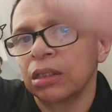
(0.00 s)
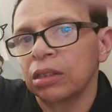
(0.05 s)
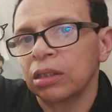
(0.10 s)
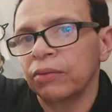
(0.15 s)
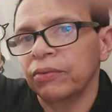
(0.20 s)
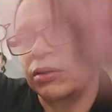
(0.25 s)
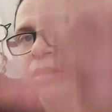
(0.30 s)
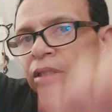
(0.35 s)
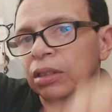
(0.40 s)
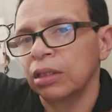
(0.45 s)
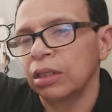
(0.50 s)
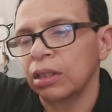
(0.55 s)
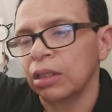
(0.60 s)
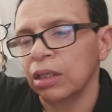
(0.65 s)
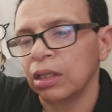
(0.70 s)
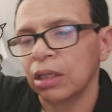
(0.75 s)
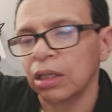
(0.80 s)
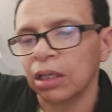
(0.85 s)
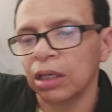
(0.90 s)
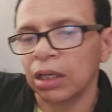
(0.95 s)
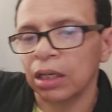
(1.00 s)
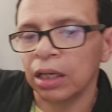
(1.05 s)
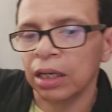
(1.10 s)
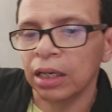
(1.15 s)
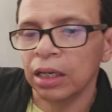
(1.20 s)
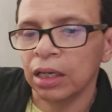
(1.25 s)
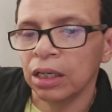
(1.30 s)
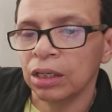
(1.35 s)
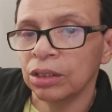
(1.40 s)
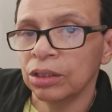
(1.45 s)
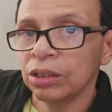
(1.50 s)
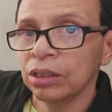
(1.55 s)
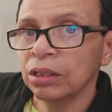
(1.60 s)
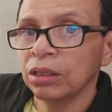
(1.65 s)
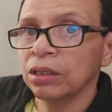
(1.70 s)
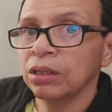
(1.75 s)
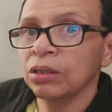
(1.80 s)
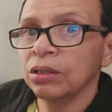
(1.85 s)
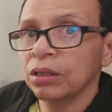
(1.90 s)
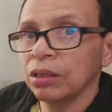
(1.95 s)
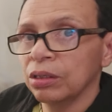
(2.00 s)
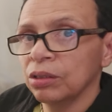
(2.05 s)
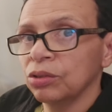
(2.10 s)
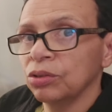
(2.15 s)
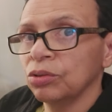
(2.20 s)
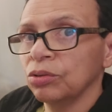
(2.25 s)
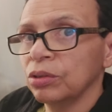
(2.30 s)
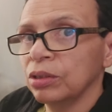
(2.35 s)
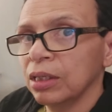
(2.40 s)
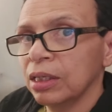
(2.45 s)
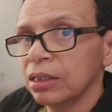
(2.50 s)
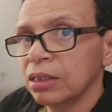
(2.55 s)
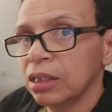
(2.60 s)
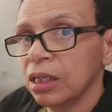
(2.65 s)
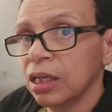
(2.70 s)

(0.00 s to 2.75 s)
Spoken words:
2, 3, 4, 5, 6, 7. And during that